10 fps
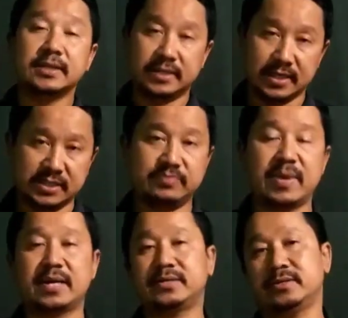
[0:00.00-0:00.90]
That is
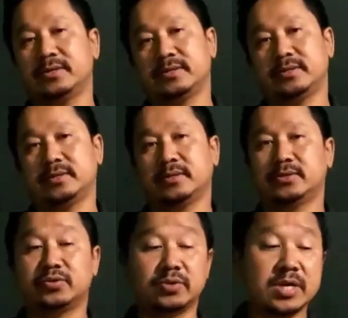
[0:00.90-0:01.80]
matter.
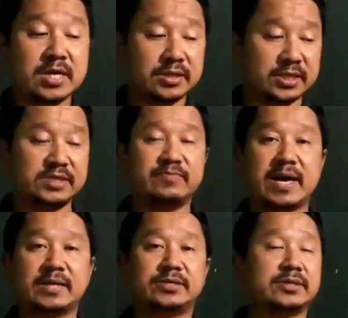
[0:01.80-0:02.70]
So this
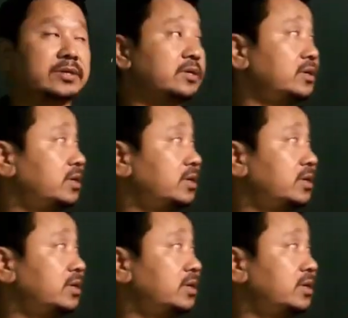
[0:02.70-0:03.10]
matter